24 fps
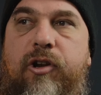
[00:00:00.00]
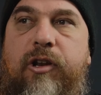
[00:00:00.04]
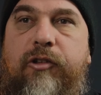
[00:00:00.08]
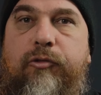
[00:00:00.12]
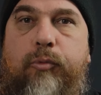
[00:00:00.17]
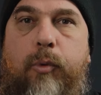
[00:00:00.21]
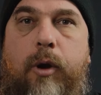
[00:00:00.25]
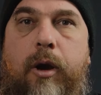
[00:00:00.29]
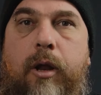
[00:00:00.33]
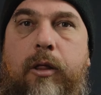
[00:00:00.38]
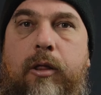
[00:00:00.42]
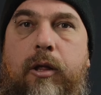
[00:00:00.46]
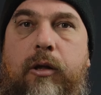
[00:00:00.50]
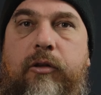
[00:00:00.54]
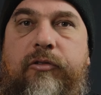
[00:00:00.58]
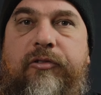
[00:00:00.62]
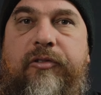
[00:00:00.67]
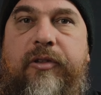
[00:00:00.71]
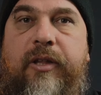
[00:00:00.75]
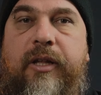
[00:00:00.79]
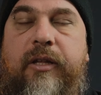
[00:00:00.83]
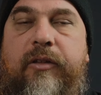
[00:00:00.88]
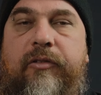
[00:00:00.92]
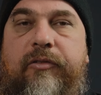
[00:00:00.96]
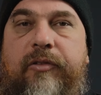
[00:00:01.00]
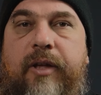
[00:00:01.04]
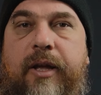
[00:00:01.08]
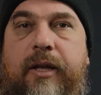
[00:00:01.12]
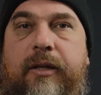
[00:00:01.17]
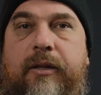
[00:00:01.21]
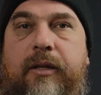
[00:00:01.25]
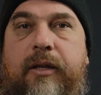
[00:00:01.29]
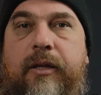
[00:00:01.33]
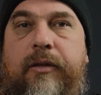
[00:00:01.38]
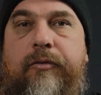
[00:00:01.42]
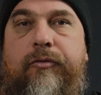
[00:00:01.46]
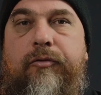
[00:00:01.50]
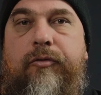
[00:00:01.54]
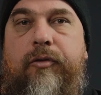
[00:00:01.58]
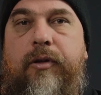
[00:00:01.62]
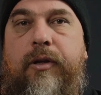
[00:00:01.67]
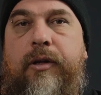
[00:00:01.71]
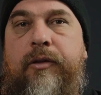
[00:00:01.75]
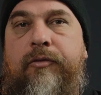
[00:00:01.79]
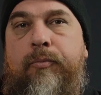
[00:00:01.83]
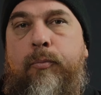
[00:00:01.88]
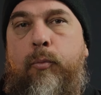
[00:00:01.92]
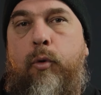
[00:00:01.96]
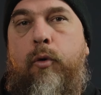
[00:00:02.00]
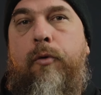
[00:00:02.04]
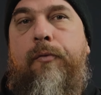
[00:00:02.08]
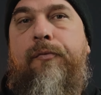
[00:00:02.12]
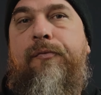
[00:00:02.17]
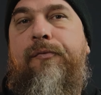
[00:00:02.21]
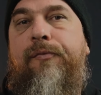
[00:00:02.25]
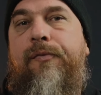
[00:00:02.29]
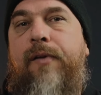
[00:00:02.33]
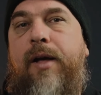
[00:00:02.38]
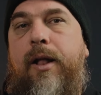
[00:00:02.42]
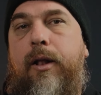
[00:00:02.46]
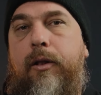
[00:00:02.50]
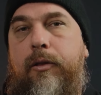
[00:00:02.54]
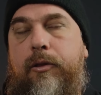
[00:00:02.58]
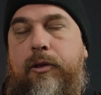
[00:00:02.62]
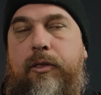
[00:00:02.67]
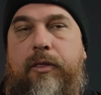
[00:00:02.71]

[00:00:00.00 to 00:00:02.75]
is one of those things that it's it's more felt